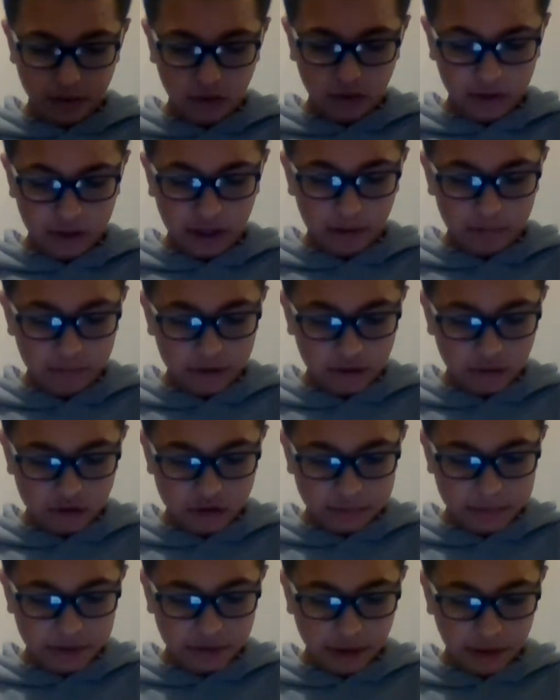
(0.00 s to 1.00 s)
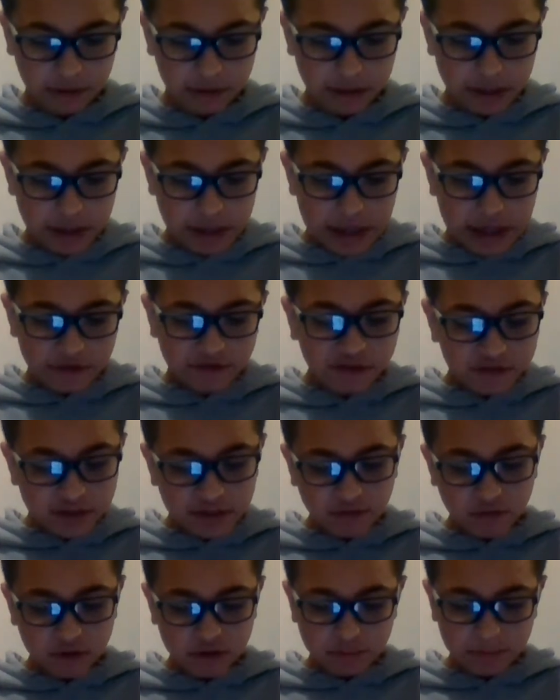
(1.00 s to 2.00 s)
Okay, I'm going to go speed round.
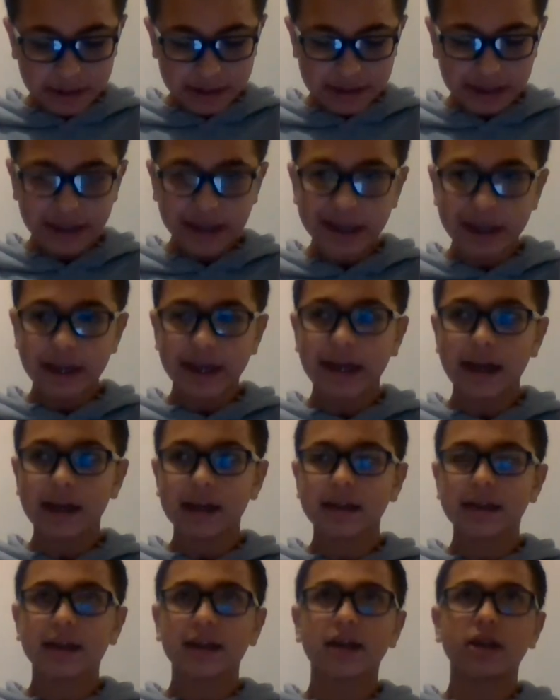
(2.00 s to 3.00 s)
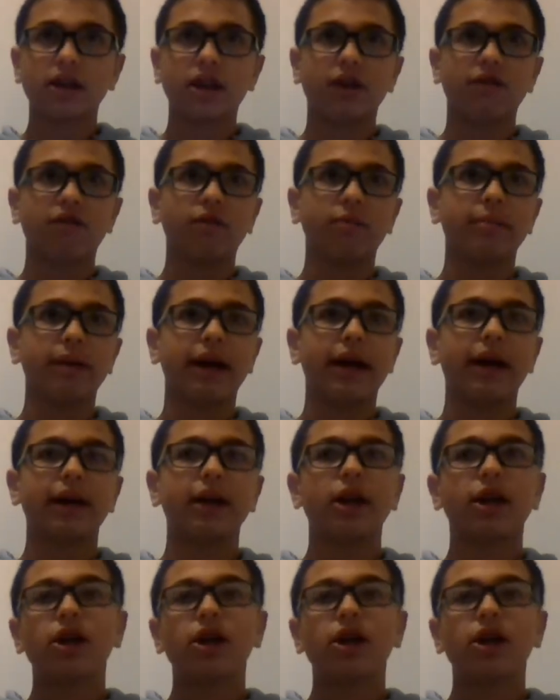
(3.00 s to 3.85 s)
51st place, 8 heads in a duffel bag.